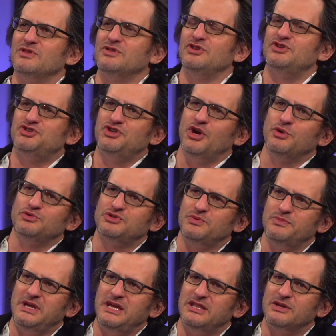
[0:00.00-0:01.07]
the show to
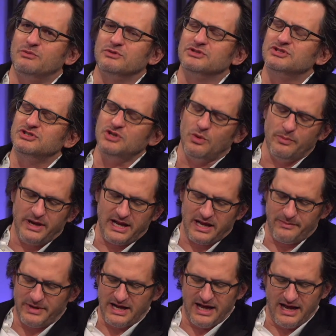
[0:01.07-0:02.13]
me. There were so many. I
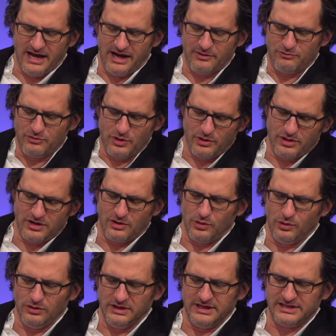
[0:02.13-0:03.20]
mean, I wrote a
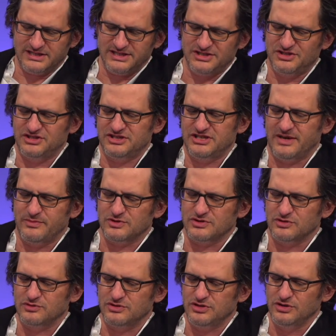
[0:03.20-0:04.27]
whole list. This is just
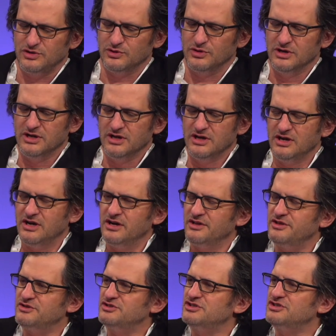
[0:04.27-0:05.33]
episode 2.
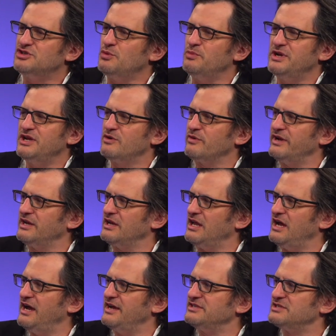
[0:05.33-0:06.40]
There's just so many great
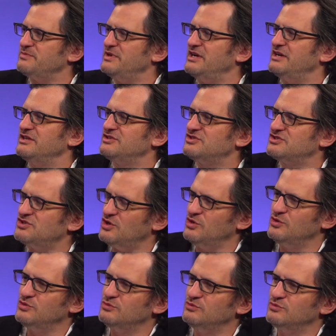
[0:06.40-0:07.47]
lines. I mean, it is
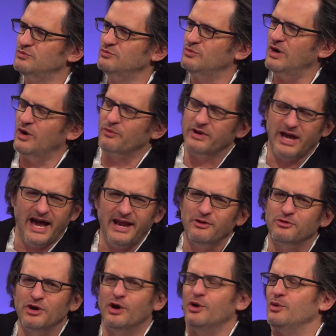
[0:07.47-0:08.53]
so well written. I
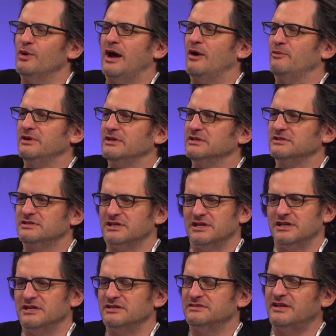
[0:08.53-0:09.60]
don't know how realistic
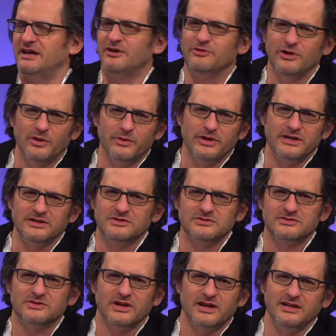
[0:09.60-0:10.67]
it is. I don't know
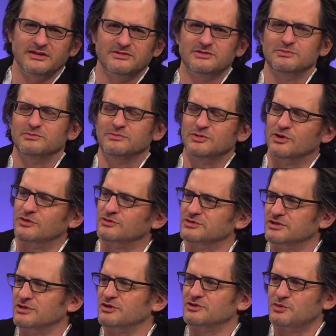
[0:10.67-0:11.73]
any girls
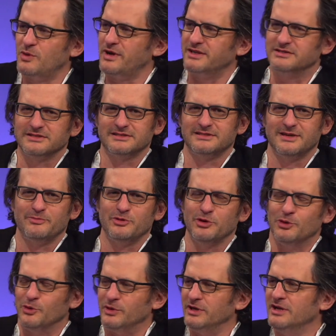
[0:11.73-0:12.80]
in their 20s except
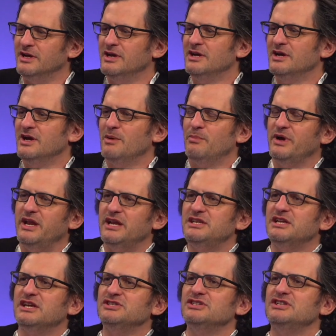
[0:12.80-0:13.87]
you, but it
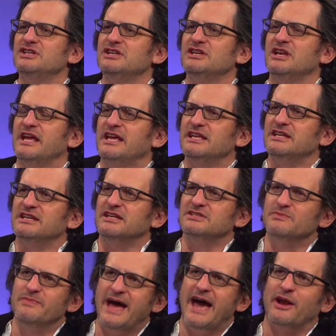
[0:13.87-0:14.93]
doesn't
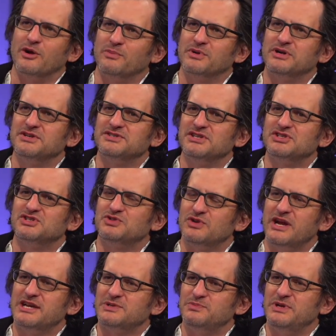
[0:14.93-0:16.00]
matter because it
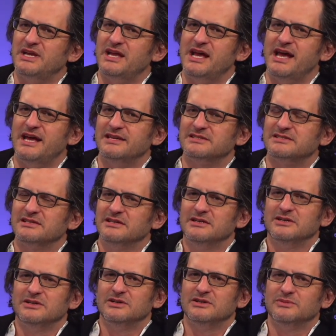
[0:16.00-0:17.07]
strikes me as
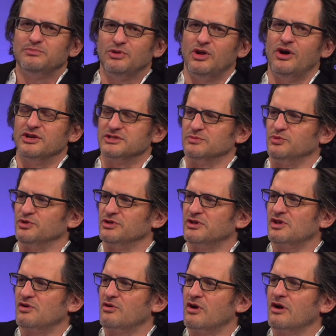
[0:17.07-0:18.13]
plausible
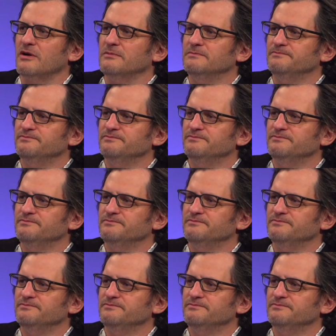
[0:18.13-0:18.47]
that there are